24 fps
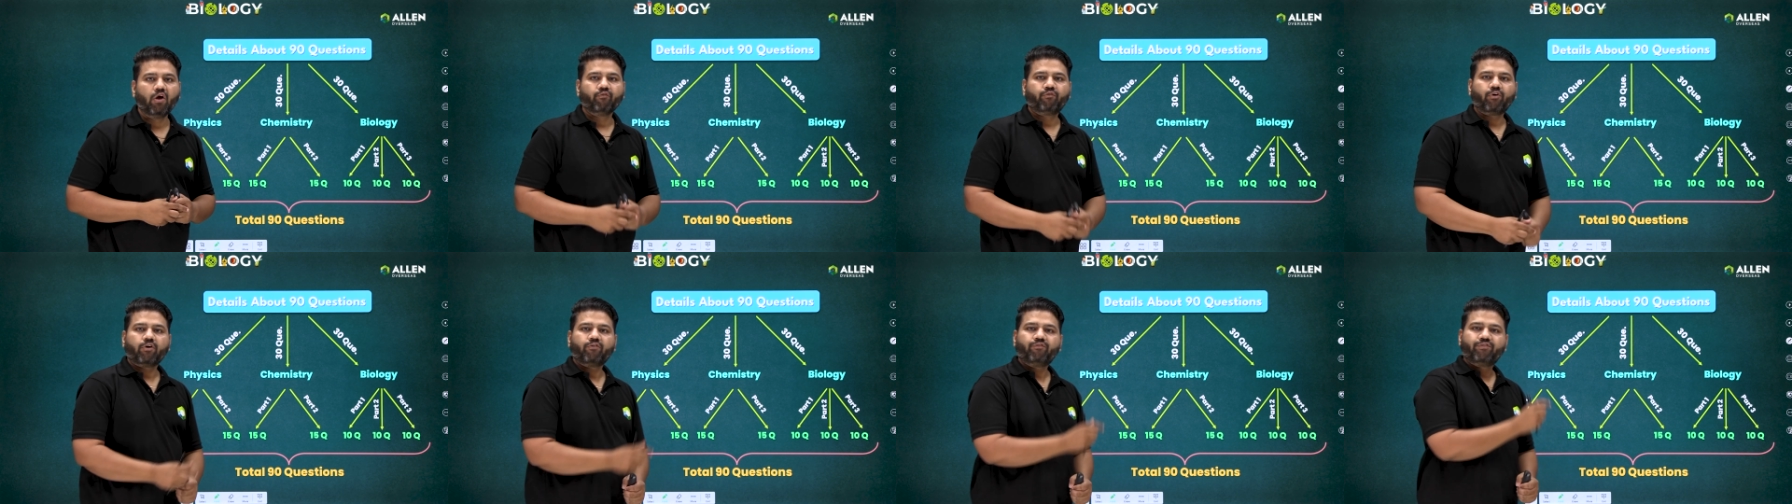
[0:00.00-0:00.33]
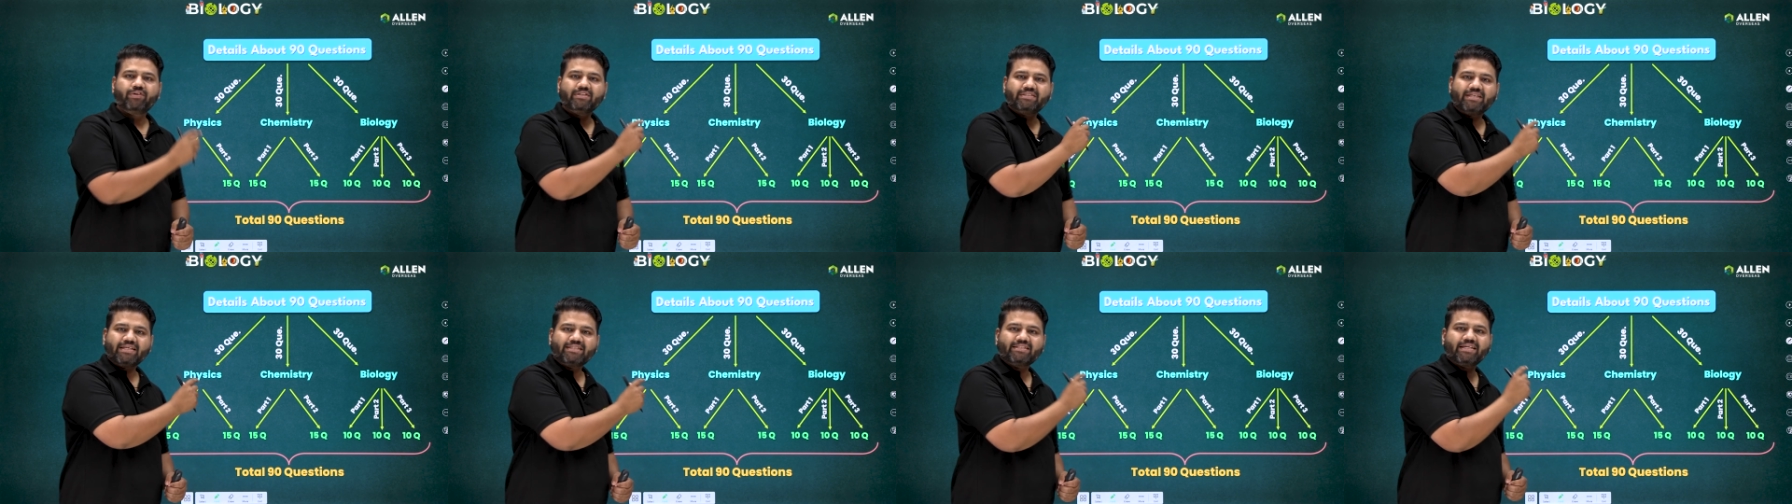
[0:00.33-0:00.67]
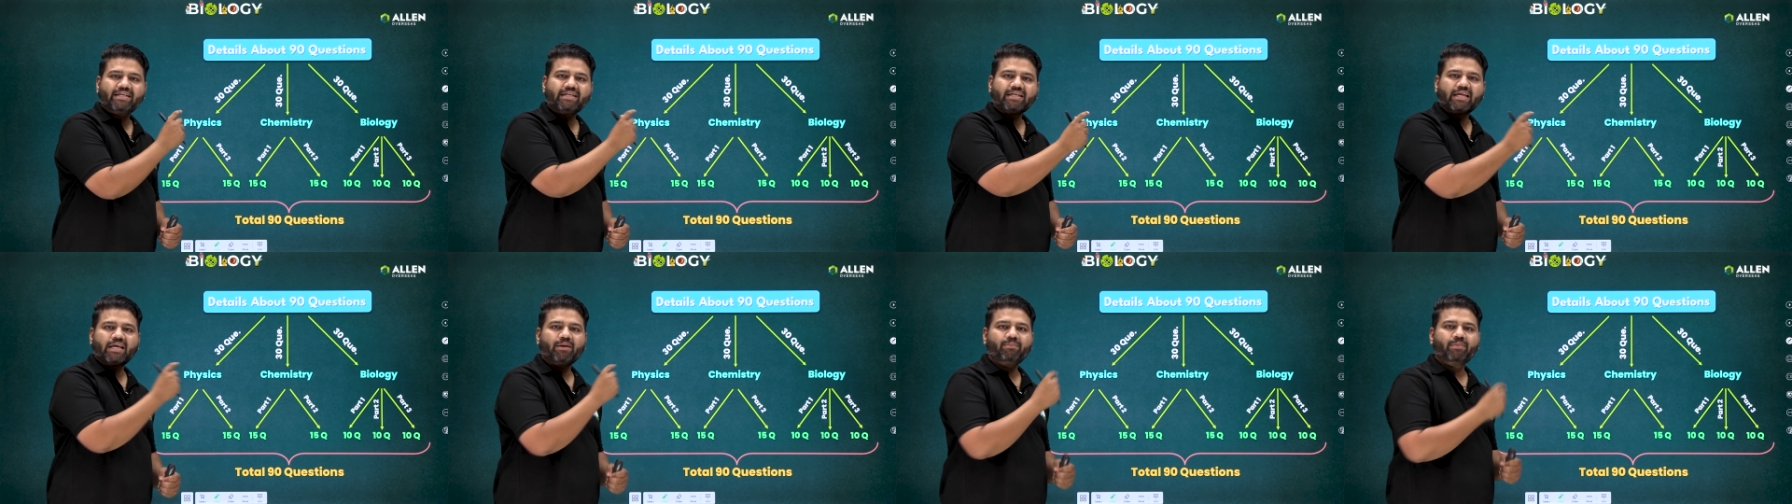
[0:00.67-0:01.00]
For physics
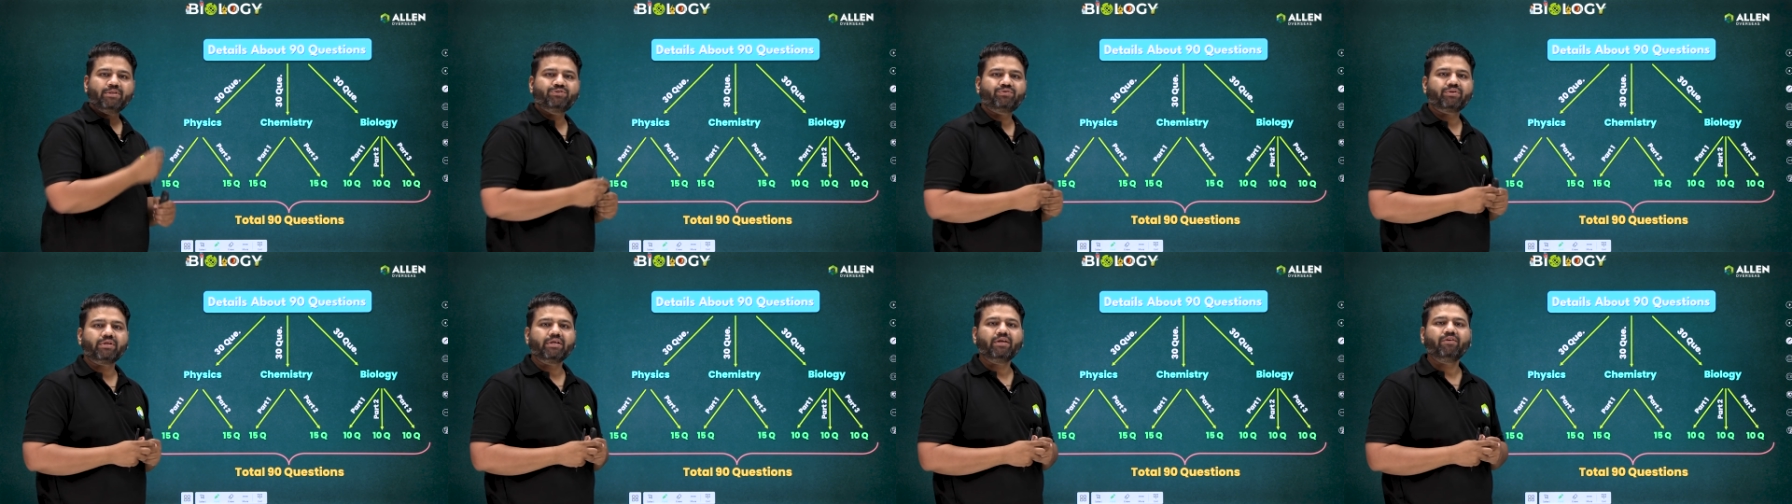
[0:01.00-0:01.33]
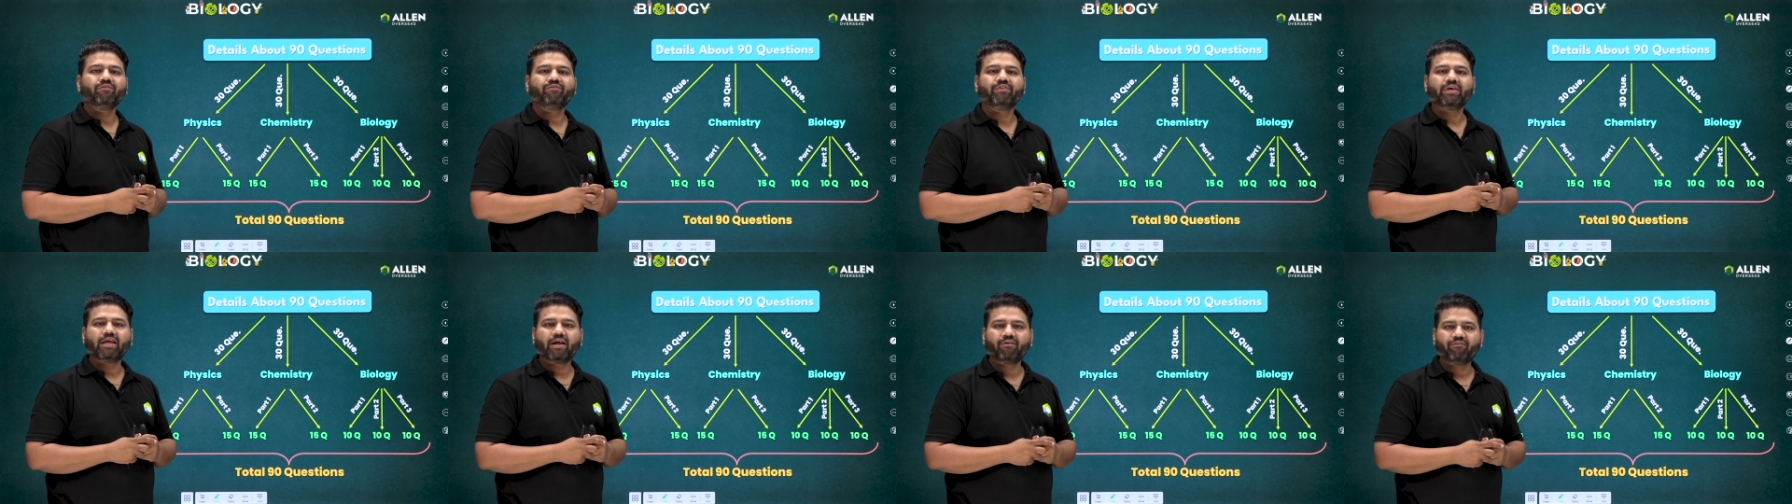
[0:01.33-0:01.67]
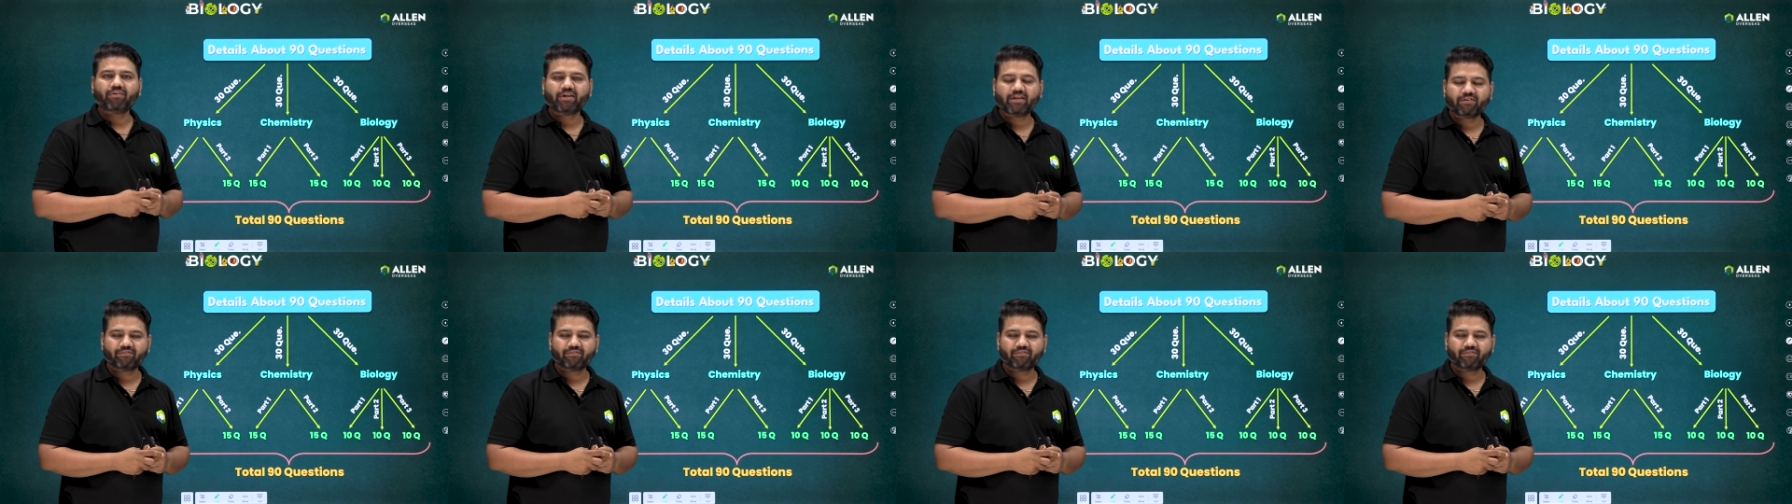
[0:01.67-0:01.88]
and chemistry, we have